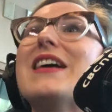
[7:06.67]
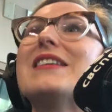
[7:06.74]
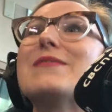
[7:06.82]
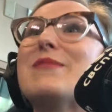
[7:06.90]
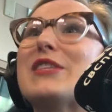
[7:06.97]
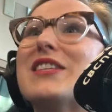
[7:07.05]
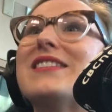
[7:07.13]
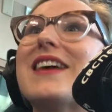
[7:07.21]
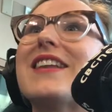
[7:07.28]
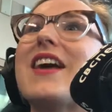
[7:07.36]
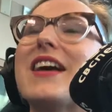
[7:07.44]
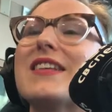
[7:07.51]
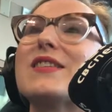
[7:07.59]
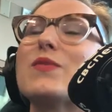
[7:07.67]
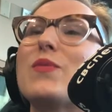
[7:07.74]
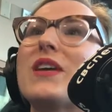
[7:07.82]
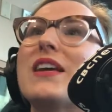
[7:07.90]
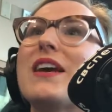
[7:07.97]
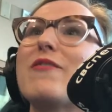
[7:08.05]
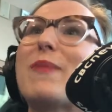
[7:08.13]
Submission deadline. So
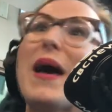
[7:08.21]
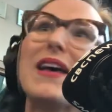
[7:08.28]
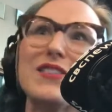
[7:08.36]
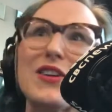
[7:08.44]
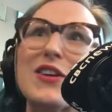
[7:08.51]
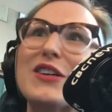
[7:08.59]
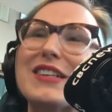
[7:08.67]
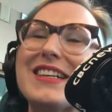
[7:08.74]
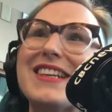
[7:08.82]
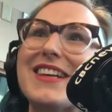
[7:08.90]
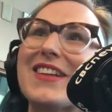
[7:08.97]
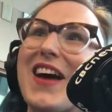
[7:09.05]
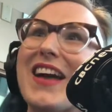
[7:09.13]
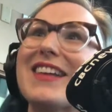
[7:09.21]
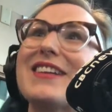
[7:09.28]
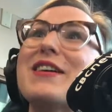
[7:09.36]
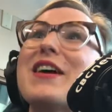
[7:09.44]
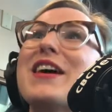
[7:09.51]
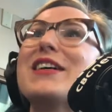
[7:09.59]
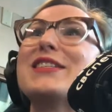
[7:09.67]
we have passed our early deadline.
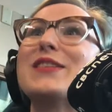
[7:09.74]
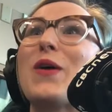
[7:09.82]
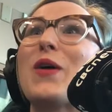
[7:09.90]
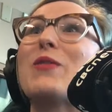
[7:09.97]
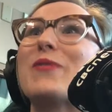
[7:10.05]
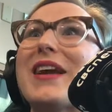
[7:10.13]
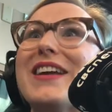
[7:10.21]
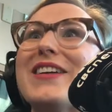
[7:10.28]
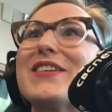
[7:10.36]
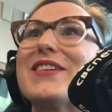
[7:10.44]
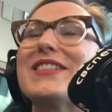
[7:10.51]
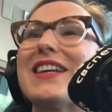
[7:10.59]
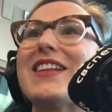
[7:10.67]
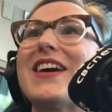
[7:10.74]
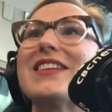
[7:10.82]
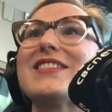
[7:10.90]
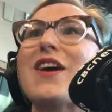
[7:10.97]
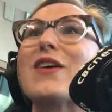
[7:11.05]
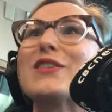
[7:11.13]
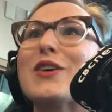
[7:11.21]
So our regular deadline
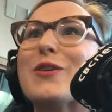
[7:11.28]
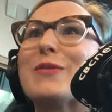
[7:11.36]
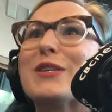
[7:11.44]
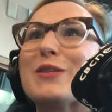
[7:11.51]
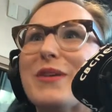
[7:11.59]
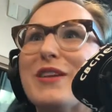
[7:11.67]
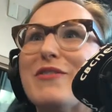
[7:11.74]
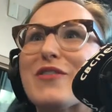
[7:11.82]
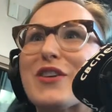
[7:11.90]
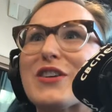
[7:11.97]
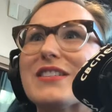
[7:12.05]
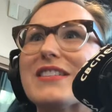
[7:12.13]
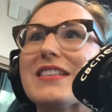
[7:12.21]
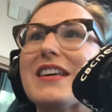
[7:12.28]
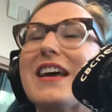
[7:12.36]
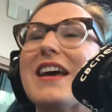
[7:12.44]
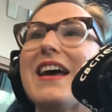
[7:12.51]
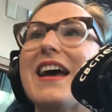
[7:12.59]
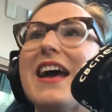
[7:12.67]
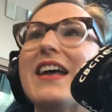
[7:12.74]
is October 21st.
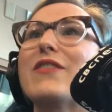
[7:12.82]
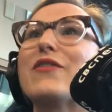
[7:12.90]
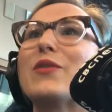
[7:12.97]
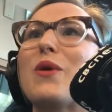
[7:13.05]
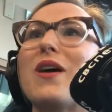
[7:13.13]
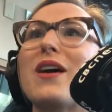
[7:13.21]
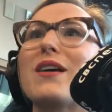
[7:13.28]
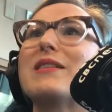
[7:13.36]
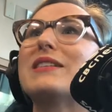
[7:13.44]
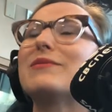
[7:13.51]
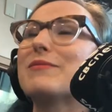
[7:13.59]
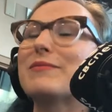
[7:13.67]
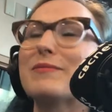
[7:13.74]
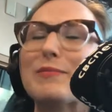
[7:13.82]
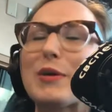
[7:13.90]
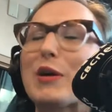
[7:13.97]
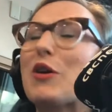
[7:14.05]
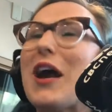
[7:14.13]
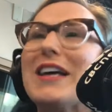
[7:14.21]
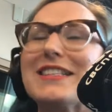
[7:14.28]
And if you are
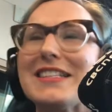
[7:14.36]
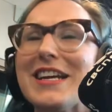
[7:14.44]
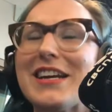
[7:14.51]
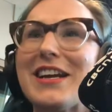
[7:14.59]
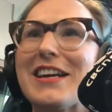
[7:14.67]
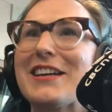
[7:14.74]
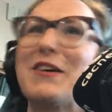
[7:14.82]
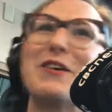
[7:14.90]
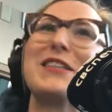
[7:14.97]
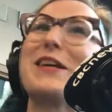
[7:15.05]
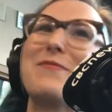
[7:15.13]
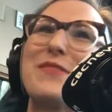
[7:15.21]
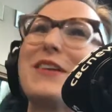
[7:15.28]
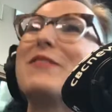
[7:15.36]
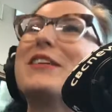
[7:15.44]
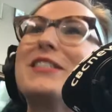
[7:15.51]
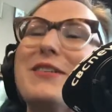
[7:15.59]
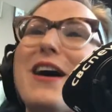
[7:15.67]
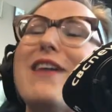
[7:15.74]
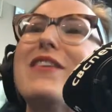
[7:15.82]
procrastinating or something, we
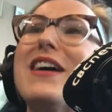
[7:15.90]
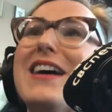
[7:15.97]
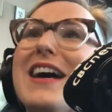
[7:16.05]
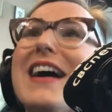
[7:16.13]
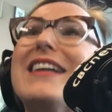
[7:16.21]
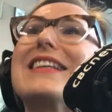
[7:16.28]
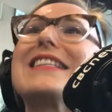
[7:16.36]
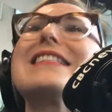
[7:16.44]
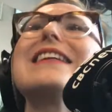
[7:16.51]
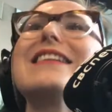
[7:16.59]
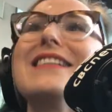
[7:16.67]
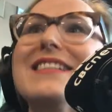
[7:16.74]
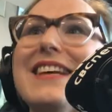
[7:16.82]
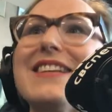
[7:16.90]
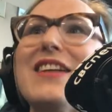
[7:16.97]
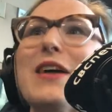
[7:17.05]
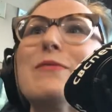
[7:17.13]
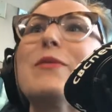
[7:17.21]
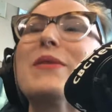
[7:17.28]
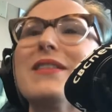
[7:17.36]
do have an extended
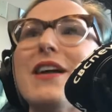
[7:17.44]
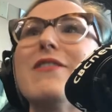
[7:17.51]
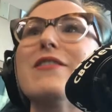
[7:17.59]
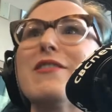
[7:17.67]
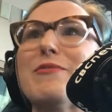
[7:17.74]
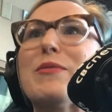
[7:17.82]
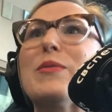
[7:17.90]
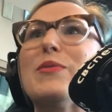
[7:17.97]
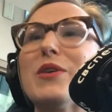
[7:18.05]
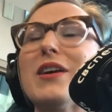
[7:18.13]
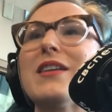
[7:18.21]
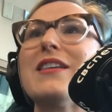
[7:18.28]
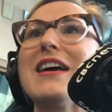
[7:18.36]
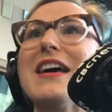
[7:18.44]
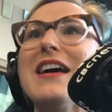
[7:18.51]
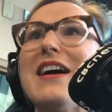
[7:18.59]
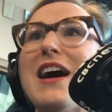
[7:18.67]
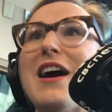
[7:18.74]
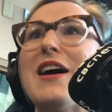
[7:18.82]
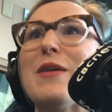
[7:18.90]
deadline, but we love it if people could
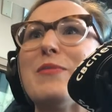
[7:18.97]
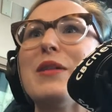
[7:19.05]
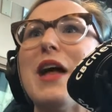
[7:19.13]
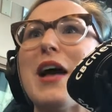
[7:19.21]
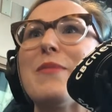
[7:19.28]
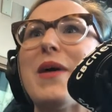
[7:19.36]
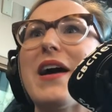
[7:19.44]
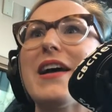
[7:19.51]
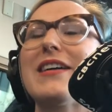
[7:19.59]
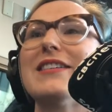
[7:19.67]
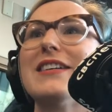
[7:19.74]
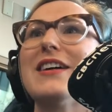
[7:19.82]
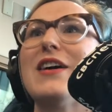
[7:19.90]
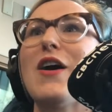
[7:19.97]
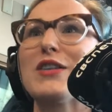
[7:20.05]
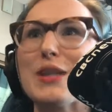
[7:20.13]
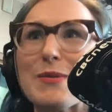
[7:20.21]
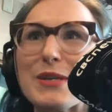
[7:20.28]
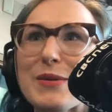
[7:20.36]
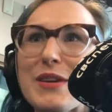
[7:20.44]
uh, apply by
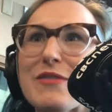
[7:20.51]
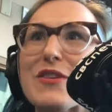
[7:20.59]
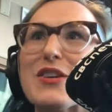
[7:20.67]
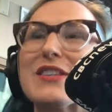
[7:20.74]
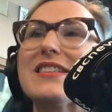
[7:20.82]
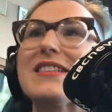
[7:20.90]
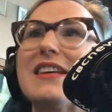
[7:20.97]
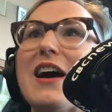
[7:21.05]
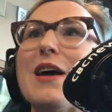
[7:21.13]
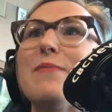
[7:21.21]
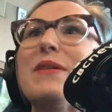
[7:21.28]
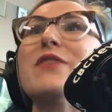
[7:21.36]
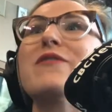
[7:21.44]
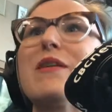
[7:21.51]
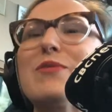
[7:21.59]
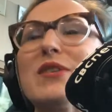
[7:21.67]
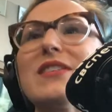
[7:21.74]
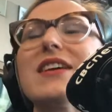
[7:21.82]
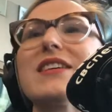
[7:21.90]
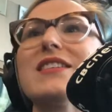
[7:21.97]
October 21st, uh, but November
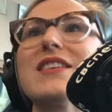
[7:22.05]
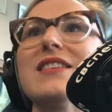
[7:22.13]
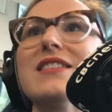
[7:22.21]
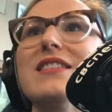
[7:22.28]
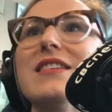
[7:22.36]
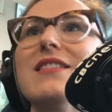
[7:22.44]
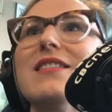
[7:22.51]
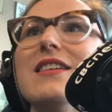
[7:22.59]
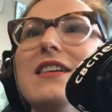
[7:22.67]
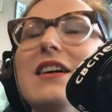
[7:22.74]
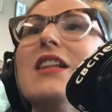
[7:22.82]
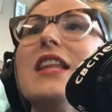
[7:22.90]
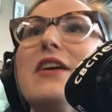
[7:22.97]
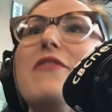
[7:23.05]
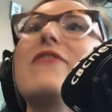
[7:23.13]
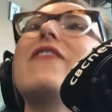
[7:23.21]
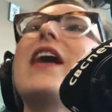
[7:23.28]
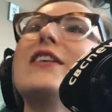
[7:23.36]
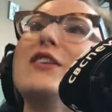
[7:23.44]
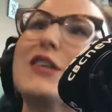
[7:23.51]
6th is the like
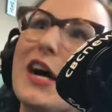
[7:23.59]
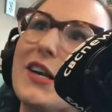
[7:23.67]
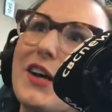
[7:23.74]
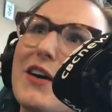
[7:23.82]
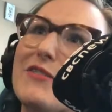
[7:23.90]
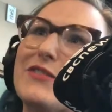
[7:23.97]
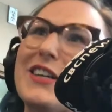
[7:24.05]
final cutoff.